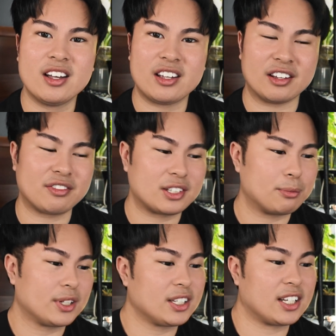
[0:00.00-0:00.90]
If
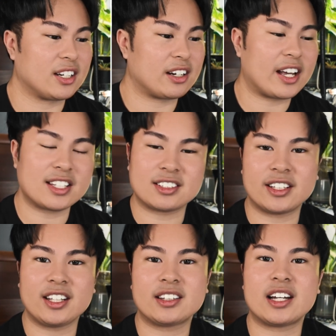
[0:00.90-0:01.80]
someone can
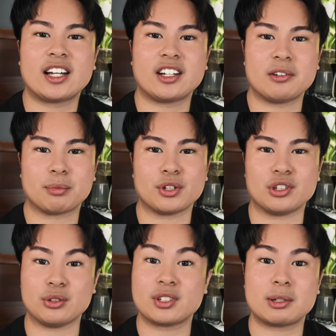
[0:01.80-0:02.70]
isolate that and produce